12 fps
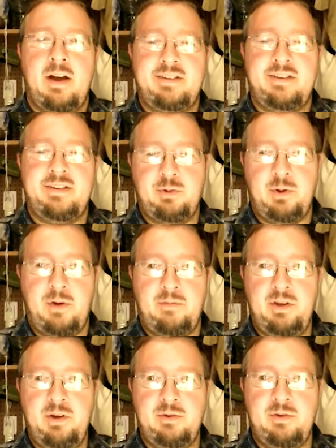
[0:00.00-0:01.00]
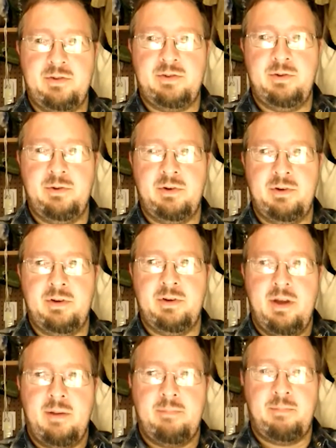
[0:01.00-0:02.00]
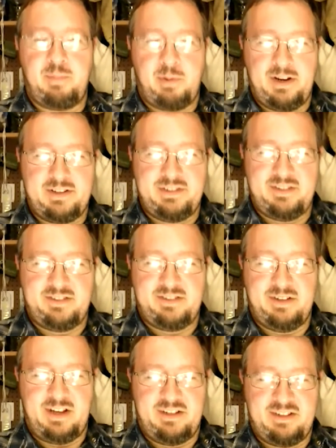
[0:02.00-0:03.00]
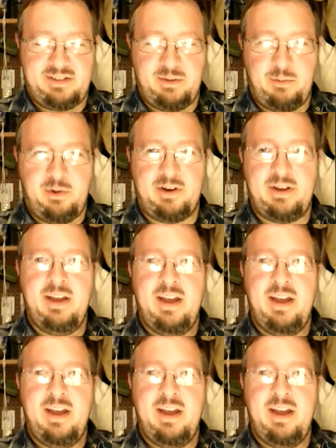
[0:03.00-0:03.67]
Channel 12 News doing production assistant work.